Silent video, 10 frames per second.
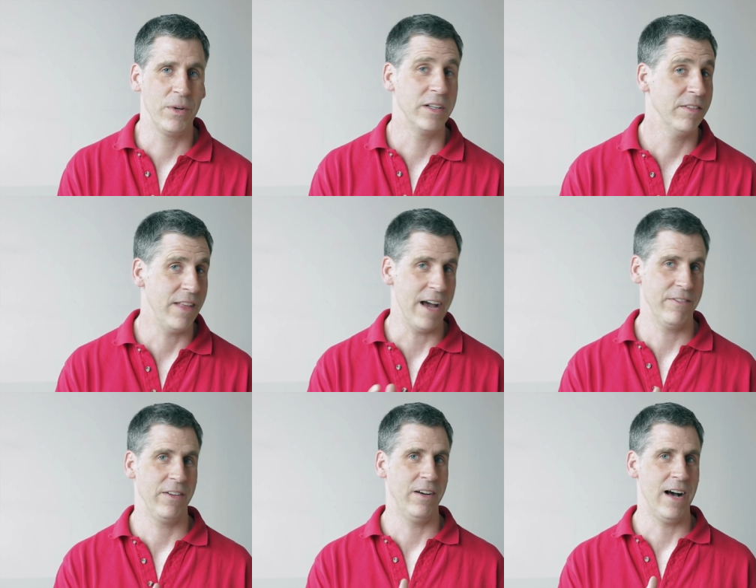we'd lived
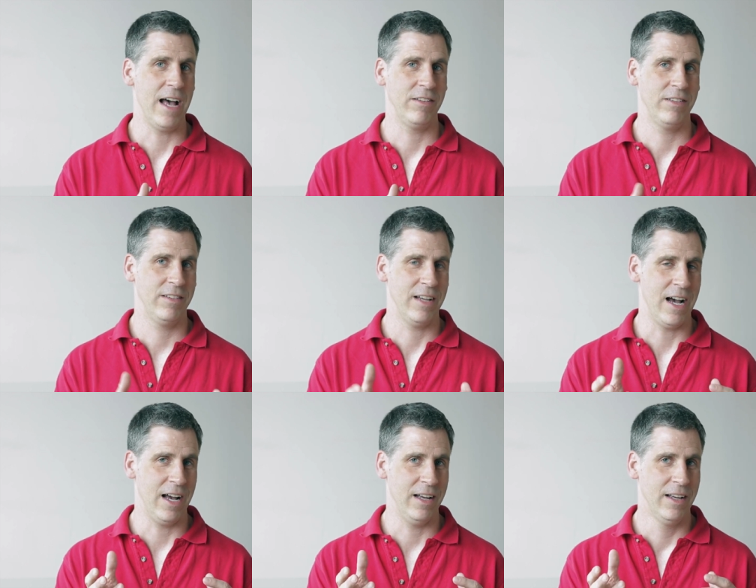that for the last
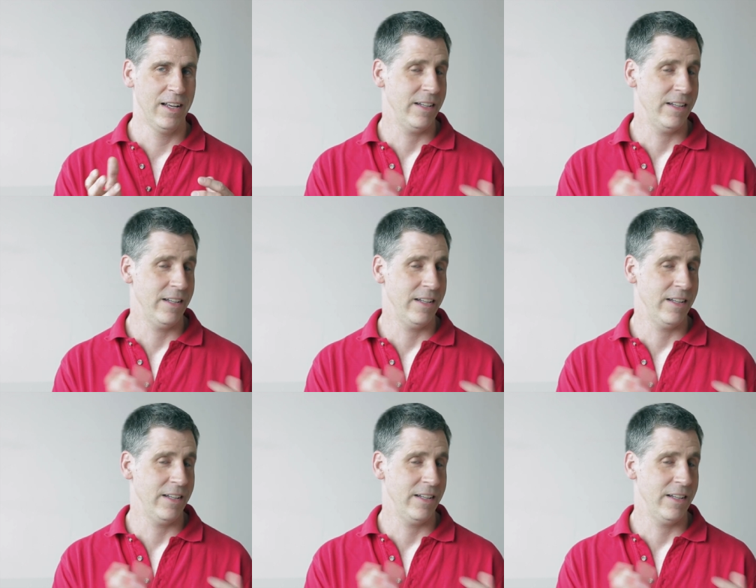uh,